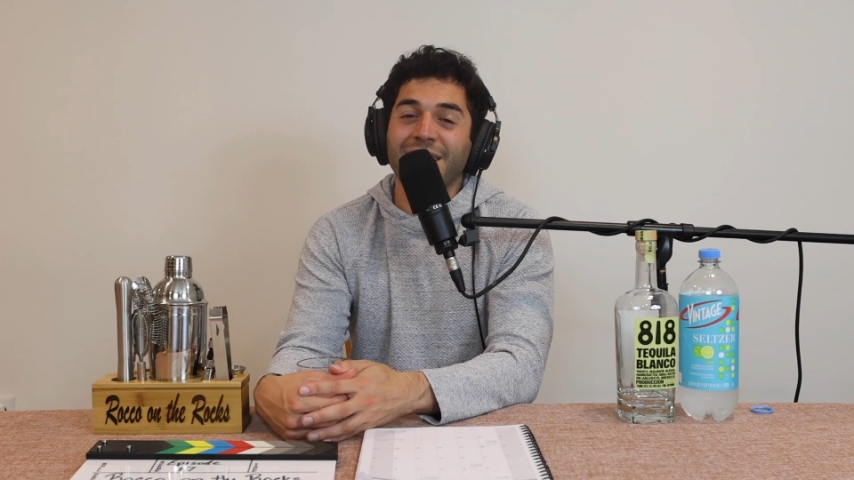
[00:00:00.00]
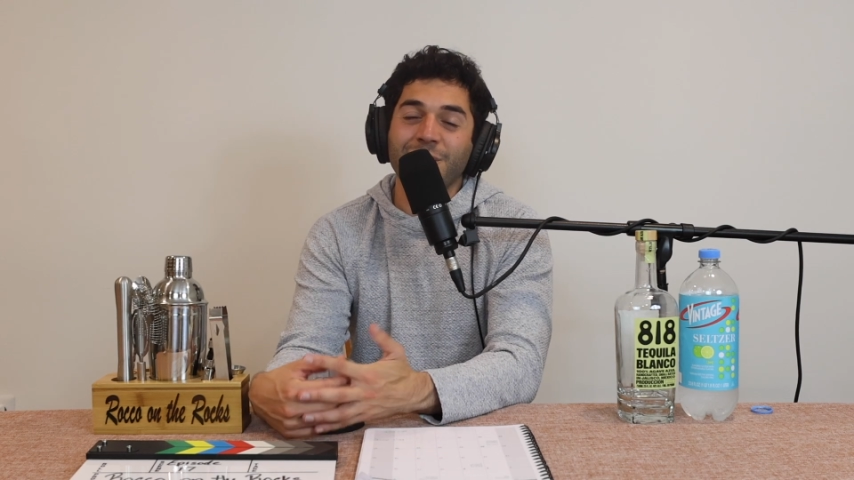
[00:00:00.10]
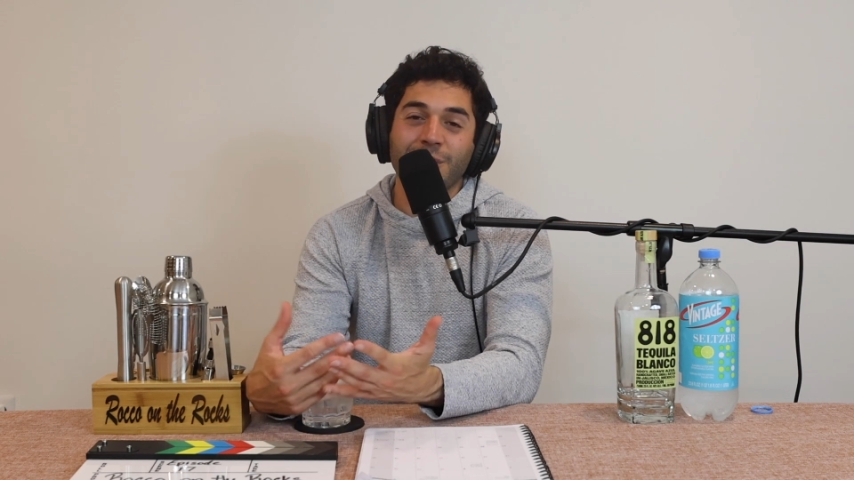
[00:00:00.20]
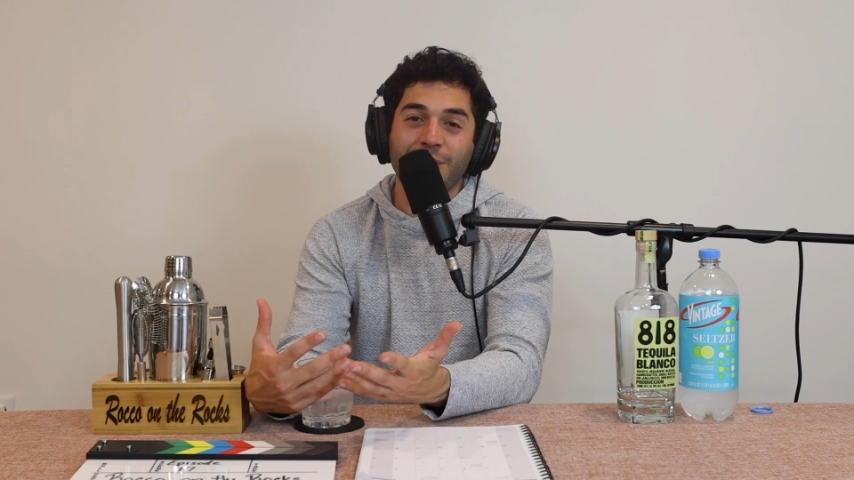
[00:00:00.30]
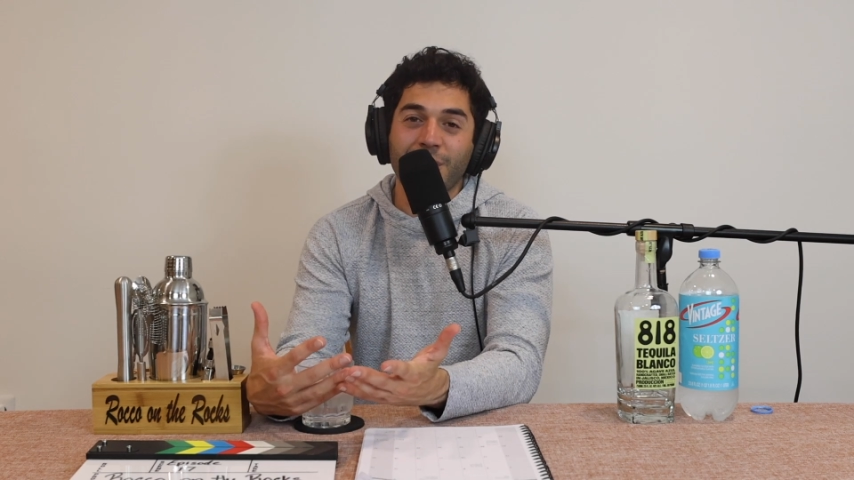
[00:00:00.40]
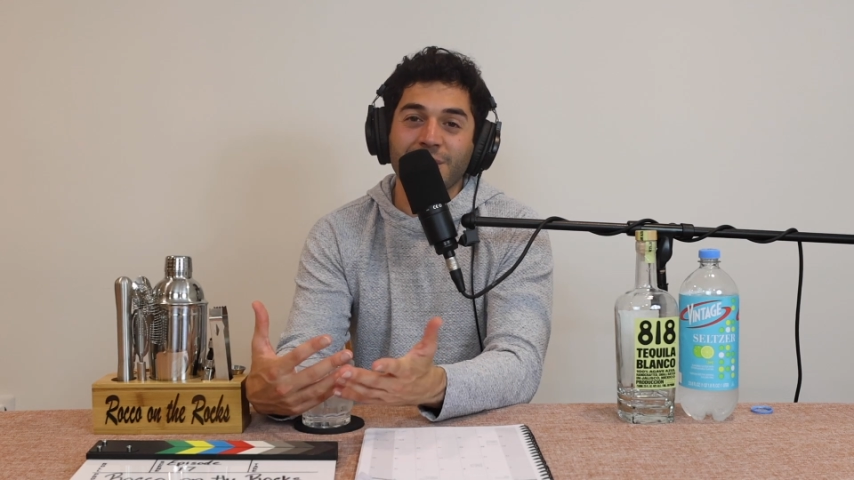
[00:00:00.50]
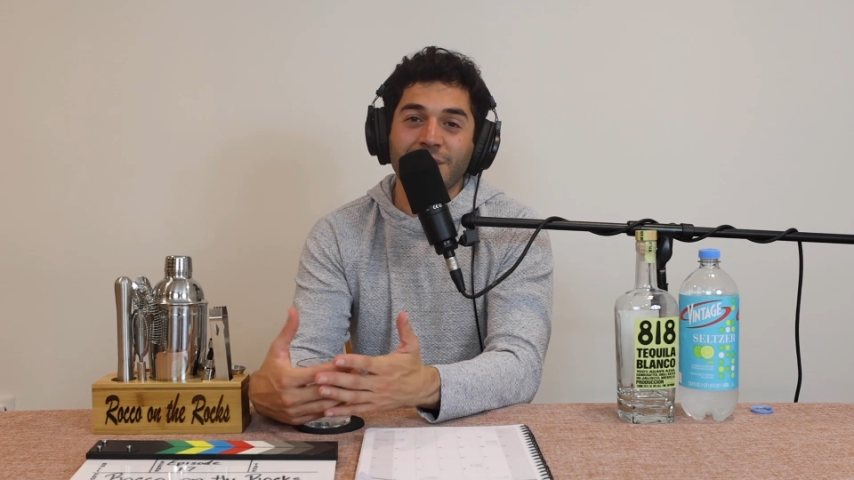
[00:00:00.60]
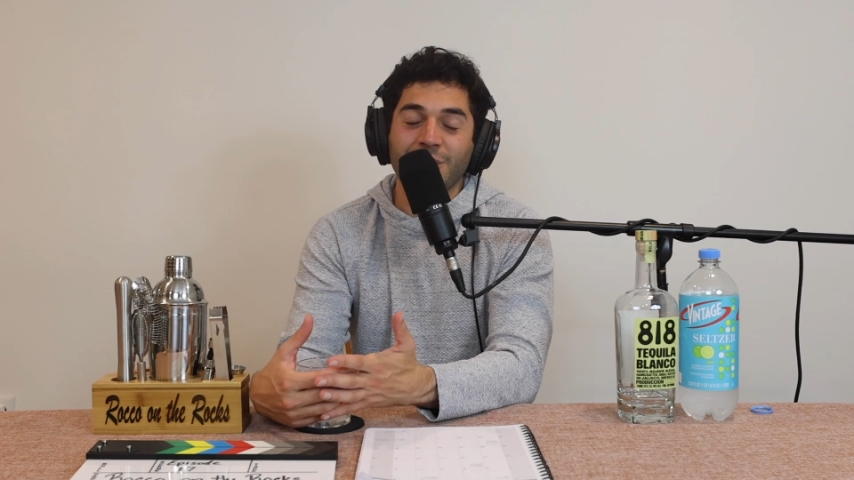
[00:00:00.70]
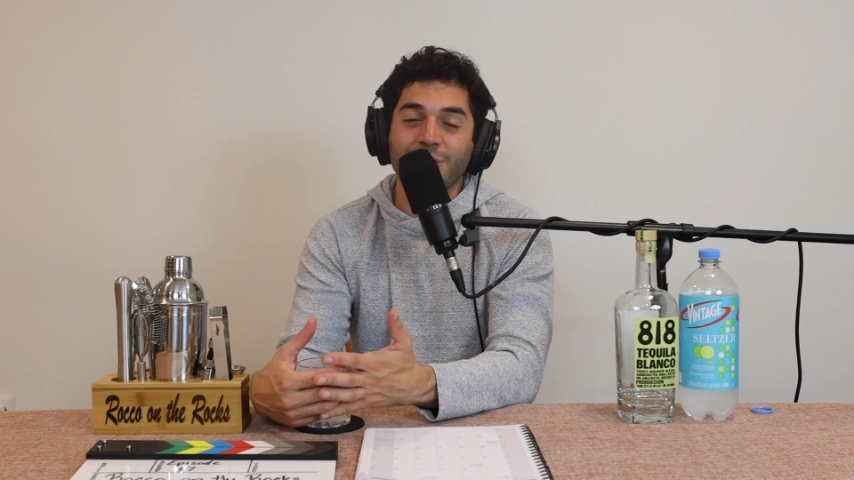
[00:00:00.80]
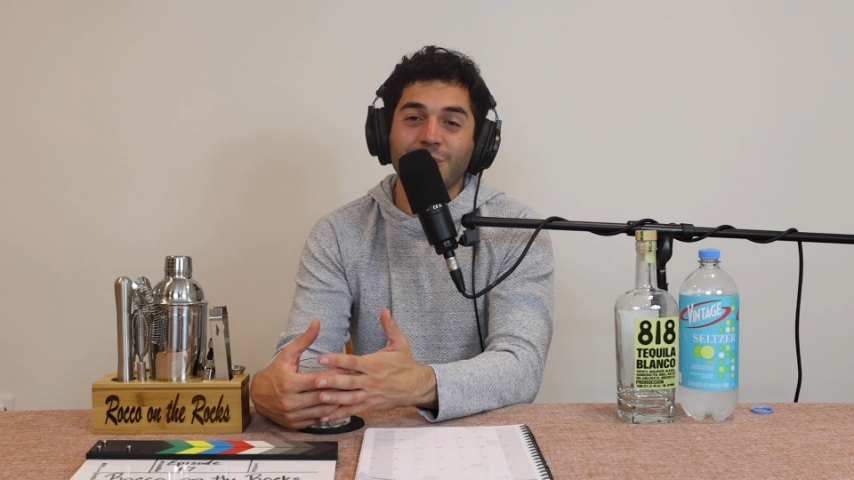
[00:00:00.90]
and you can follow this
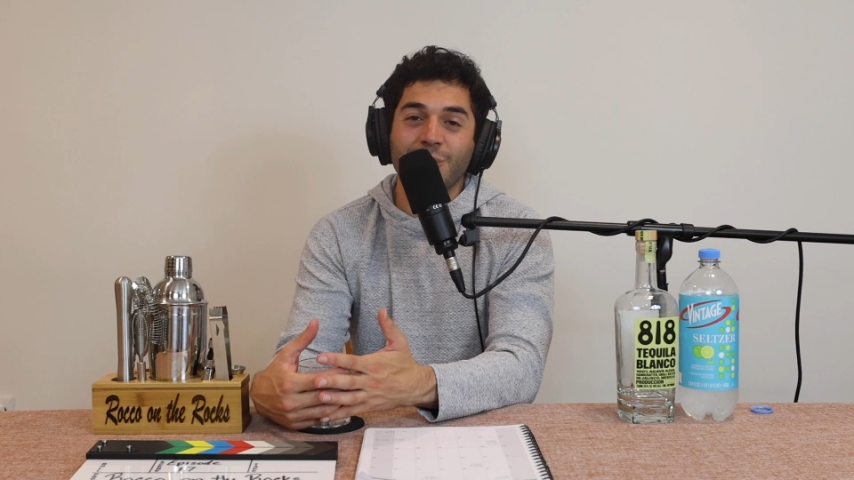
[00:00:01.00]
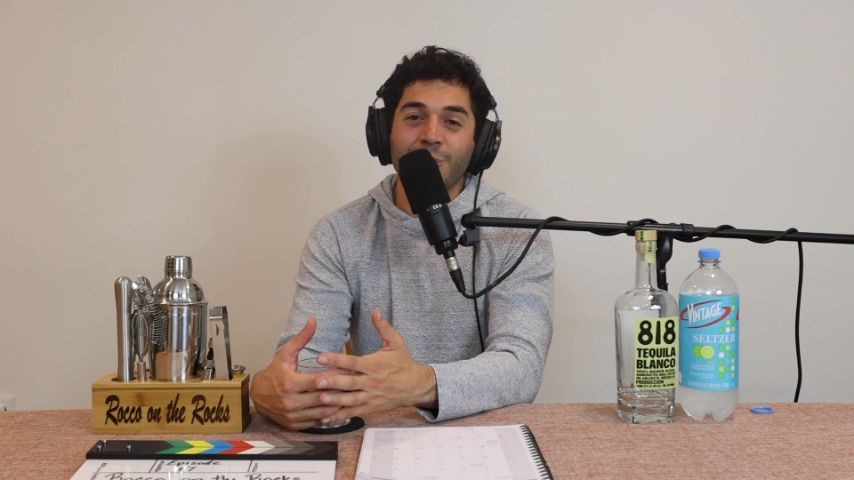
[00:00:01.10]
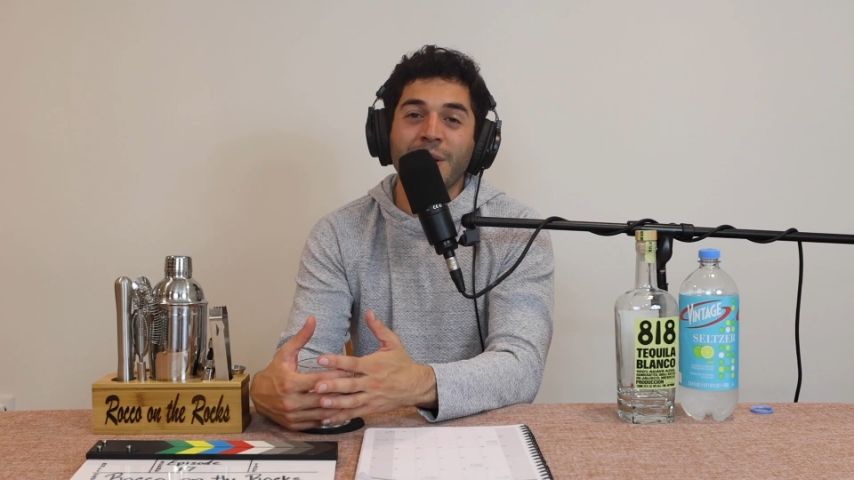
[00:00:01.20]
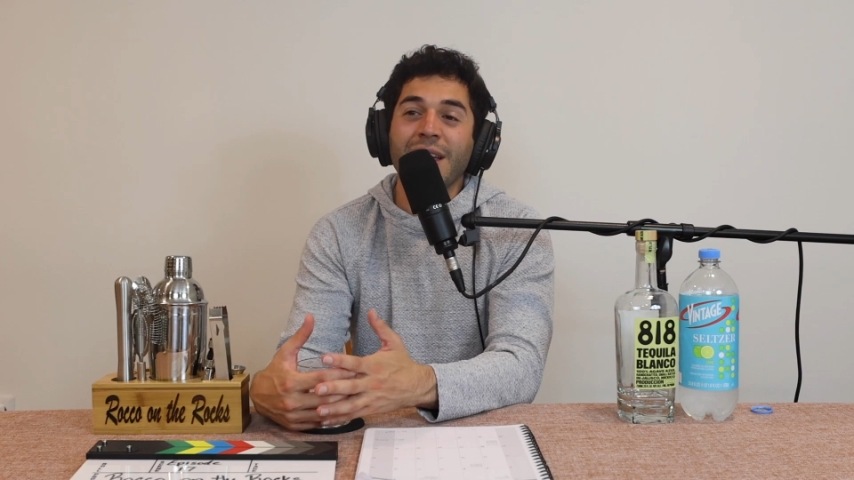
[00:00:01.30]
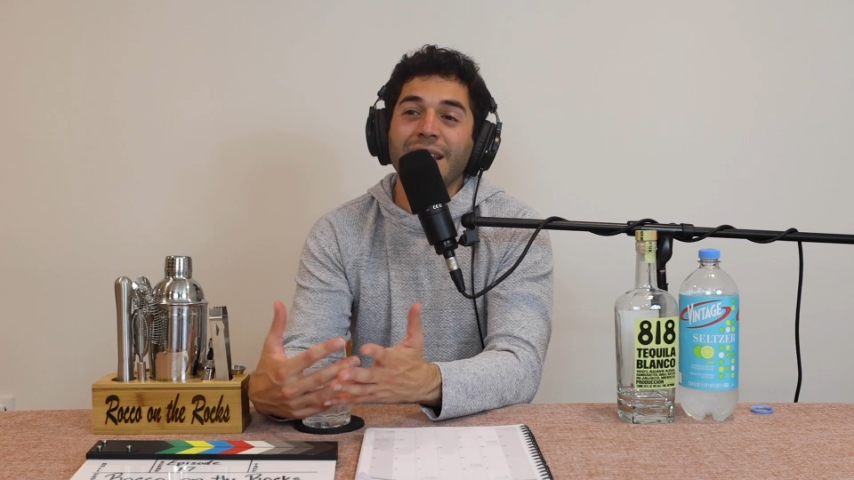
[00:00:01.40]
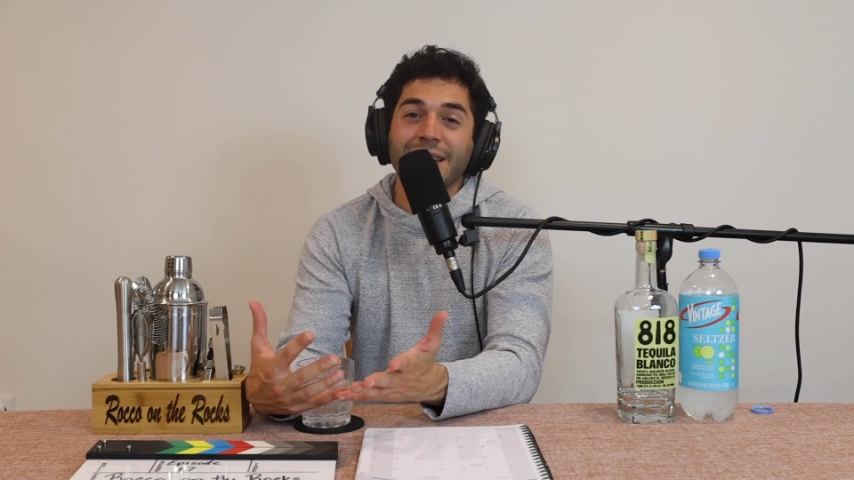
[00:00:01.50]
on YouTube.